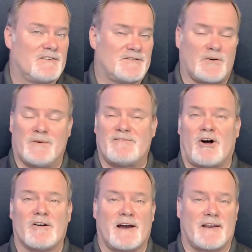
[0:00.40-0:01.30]
So we've
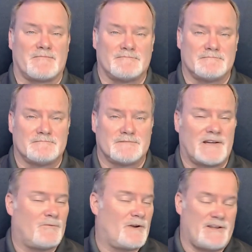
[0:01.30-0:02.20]
all got them
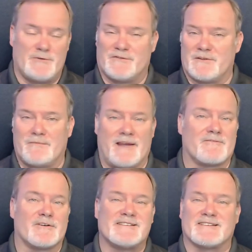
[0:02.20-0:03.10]
and we use them
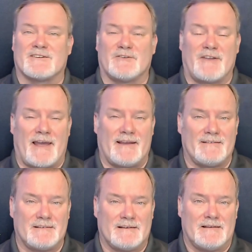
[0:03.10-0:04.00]
every single day.
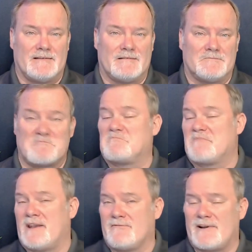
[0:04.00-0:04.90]

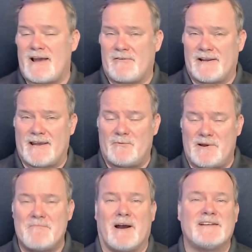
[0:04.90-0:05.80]
And every now and again,
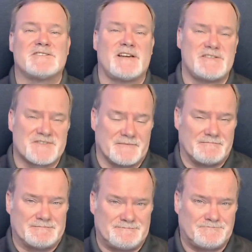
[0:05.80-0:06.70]
we might change them.
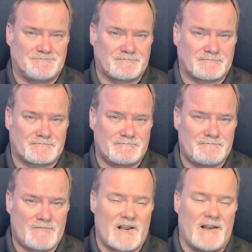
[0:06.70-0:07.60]

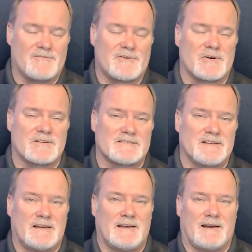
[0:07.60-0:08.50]
Now, of course,
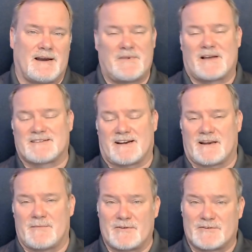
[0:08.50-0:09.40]
I'm not
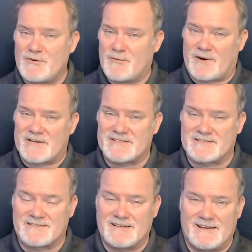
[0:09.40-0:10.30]
talking about toothbrushes.